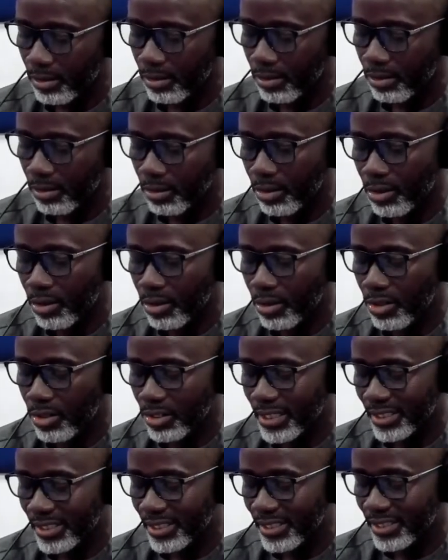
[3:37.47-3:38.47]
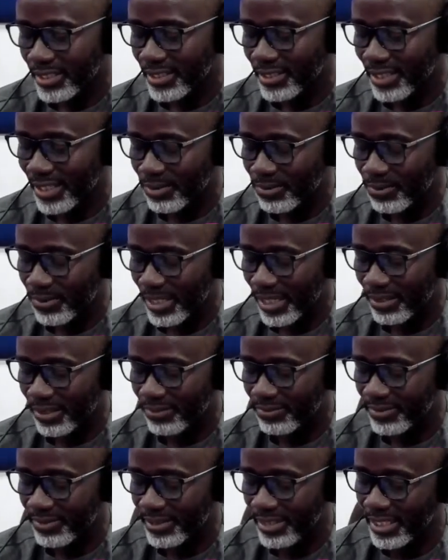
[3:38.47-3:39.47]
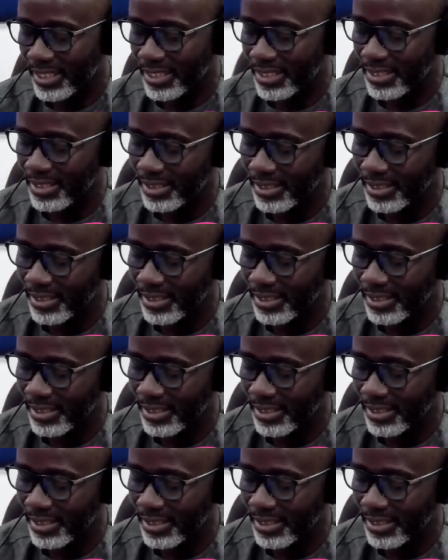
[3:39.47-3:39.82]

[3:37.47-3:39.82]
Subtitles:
all the things that we have said